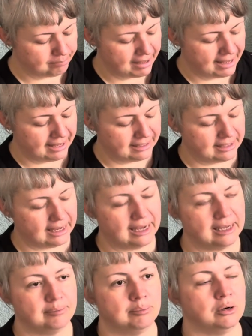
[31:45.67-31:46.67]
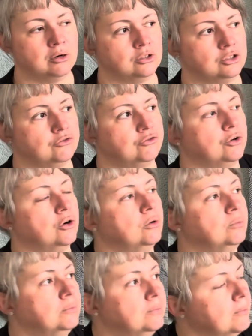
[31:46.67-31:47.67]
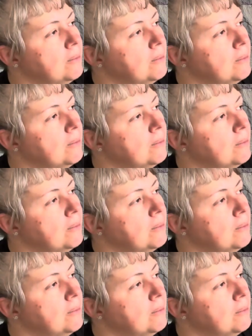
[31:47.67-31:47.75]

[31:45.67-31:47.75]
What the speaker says: bag I bought from